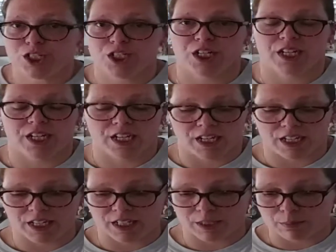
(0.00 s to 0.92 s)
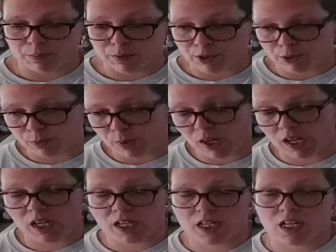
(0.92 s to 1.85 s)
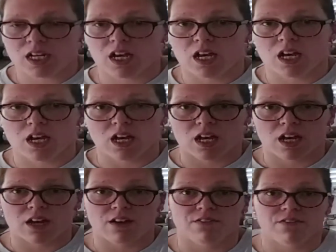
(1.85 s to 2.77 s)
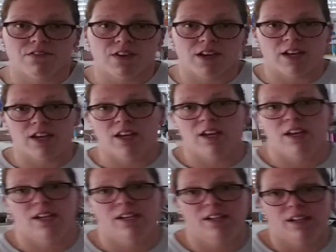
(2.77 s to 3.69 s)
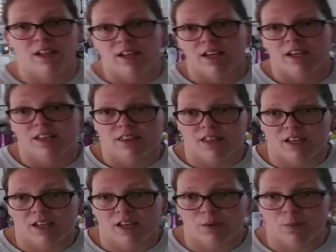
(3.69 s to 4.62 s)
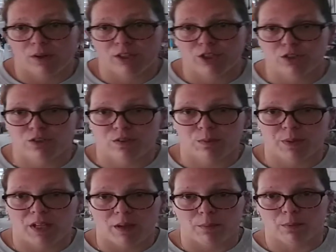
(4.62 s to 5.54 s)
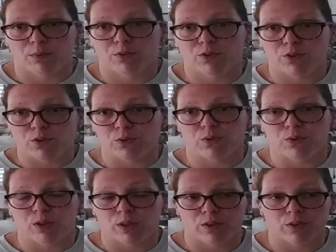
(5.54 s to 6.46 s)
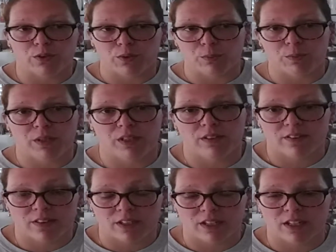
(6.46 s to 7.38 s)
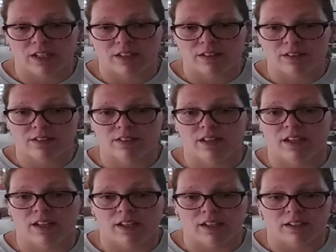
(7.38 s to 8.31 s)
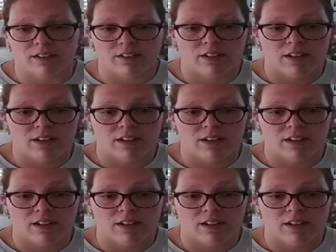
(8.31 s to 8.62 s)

and pureed enough, and they want you to be able to consume these things, and